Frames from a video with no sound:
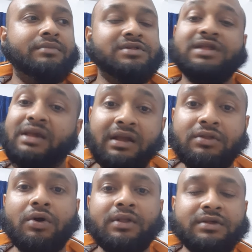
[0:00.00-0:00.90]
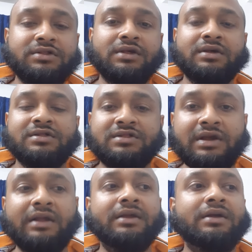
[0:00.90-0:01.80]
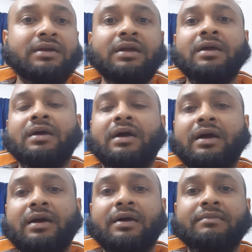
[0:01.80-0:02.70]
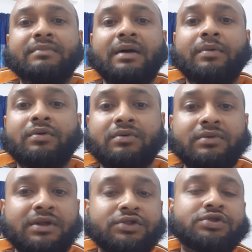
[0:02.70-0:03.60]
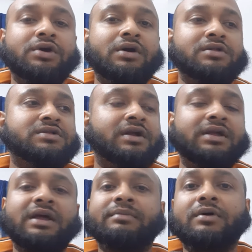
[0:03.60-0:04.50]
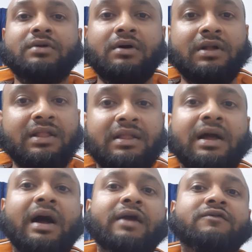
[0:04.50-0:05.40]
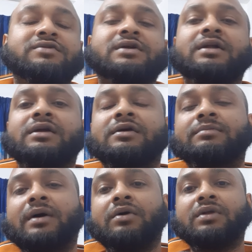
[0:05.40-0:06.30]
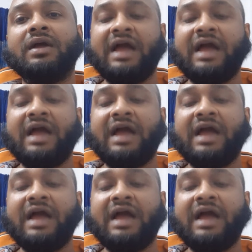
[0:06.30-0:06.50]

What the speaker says: seeking knowledge, studying about religion, studying about our life, studying about